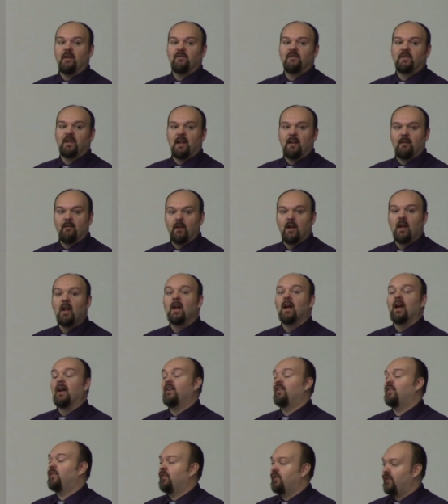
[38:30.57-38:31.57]
of David
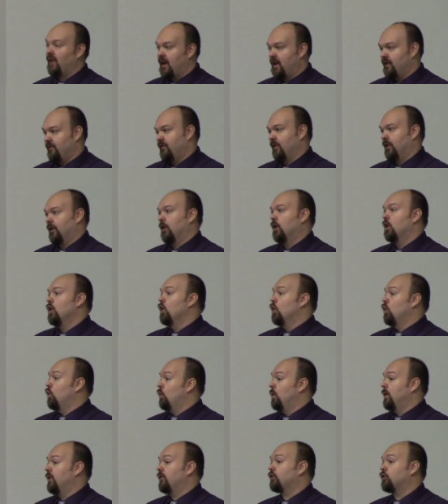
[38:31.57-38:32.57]
a Savior
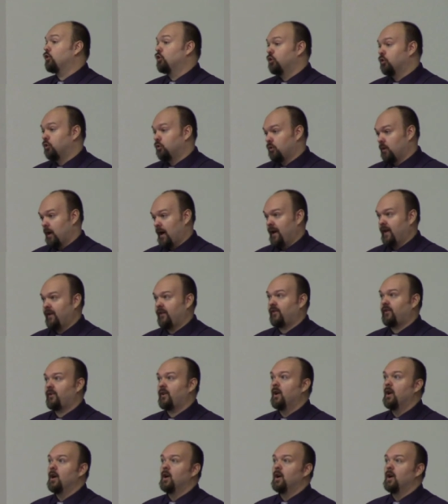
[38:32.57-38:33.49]
who is Christ